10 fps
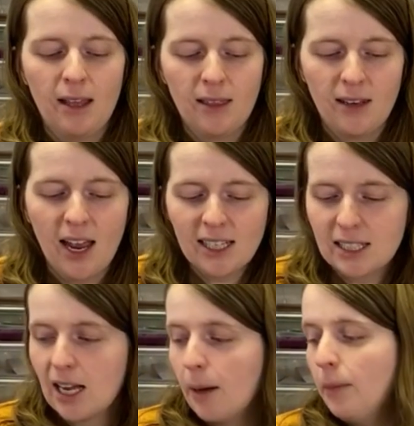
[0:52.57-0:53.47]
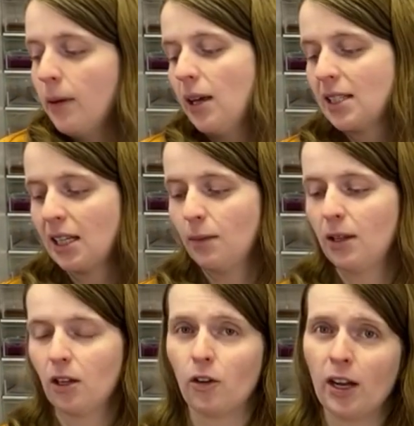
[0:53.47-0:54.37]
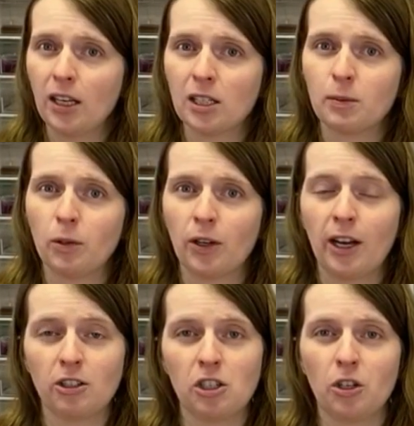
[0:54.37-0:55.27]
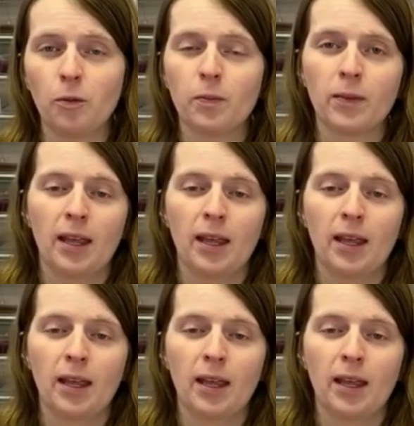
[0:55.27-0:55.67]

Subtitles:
The next up is going to be the Cricut Explore Air 2.